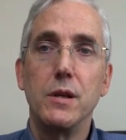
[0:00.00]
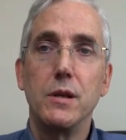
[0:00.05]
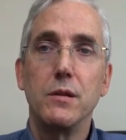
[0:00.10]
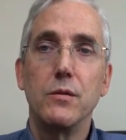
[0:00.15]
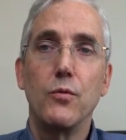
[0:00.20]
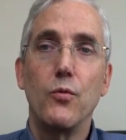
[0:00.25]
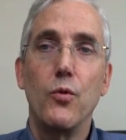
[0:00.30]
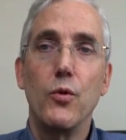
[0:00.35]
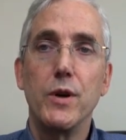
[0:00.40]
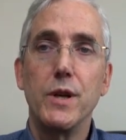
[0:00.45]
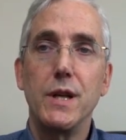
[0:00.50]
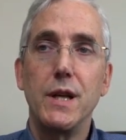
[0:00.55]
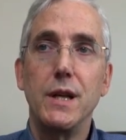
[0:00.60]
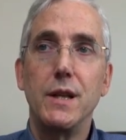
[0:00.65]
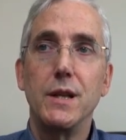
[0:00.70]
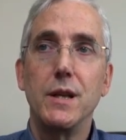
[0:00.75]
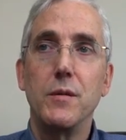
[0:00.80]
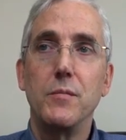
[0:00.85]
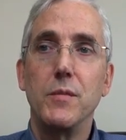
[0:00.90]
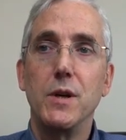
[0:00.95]

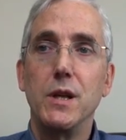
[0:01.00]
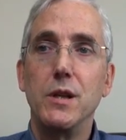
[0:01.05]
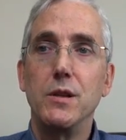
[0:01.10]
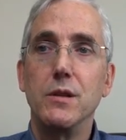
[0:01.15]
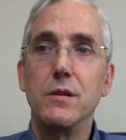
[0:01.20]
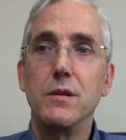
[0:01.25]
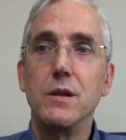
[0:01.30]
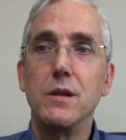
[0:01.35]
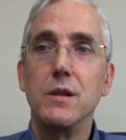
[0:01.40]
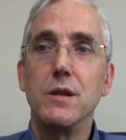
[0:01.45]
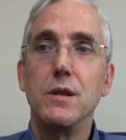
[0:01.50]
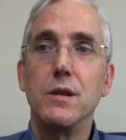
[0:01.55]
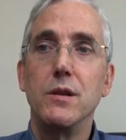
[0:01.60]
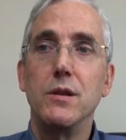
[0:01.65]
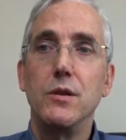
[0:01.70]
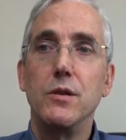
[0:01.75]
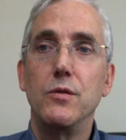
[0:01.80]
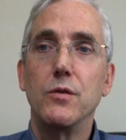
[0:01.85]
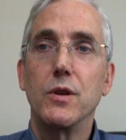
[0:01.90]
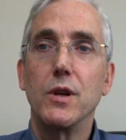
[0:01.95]
quarantine them, and
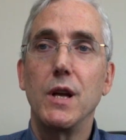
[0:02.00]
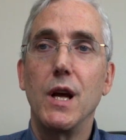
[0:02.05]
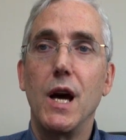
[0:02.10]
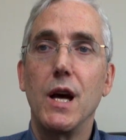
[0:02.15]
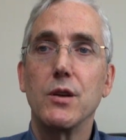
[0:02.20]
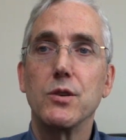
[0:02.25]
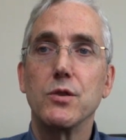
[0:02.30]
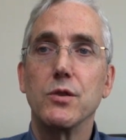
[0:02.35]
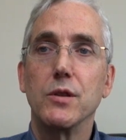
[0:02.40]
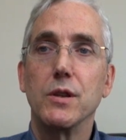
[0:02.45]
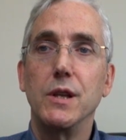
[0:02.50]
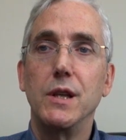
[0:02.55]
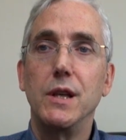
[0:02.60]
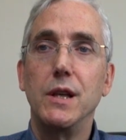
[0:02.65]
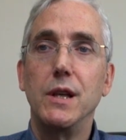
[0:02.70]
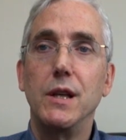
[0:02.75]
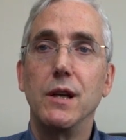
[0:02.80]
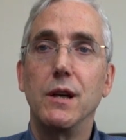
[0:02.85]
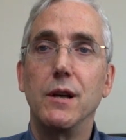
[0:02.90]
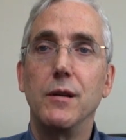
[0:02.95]
you can
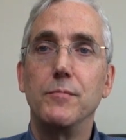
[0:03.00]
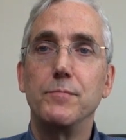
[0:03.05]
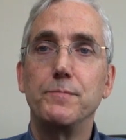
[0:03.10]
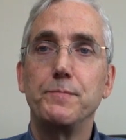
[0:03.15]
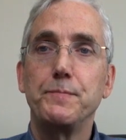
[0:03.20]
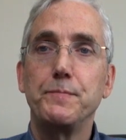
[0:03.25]
actually then